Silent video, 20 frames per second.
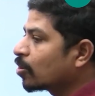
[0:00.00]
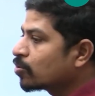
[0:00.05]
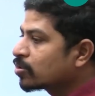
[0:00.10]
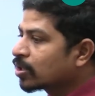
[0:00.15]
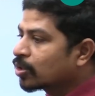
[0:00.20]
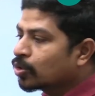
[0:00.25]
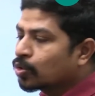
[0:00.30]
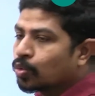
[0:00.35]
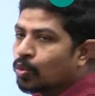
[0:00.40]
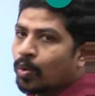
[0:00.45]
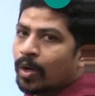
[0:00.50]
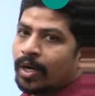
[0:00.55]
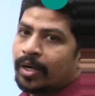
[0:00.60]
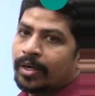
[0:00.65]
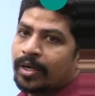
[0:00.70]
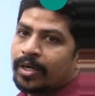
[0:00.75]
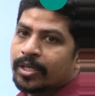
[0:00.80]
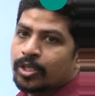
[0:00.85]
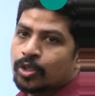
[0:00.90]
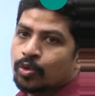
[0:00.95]
thousand two
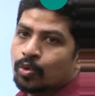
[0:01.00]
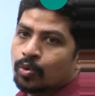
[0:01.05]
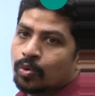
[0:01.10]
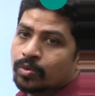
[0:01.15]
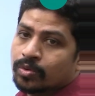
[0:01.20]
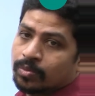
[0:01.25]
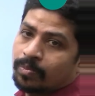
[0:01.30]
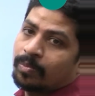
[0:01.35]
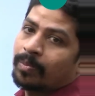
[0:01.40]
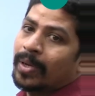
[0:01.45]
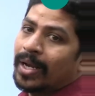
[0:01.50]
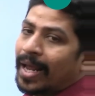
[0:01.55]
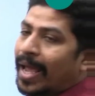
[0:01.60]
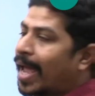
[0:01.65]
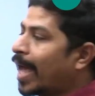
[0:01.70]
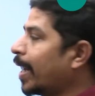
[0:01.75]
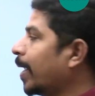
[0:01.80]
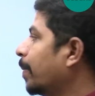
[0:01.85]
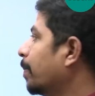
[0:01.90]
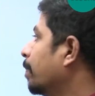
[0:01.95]
hundred euros per
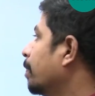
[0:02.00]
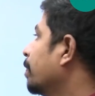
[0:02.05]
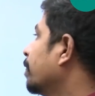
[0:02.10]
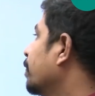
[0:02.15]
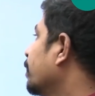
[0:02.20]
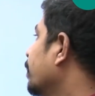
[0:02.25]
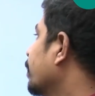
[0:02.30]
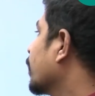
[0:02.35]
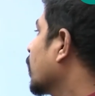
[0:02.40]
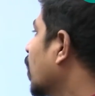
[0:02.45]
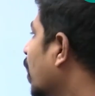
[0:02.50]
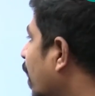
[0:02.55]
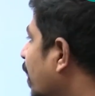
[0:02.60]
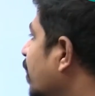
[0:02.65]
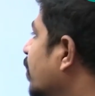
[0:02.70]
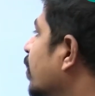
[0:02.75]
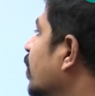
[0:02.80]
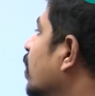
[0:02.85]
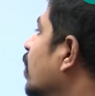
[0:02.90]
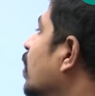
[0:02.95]
annum,
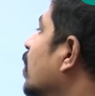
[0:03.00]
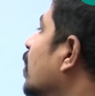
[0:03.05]
right?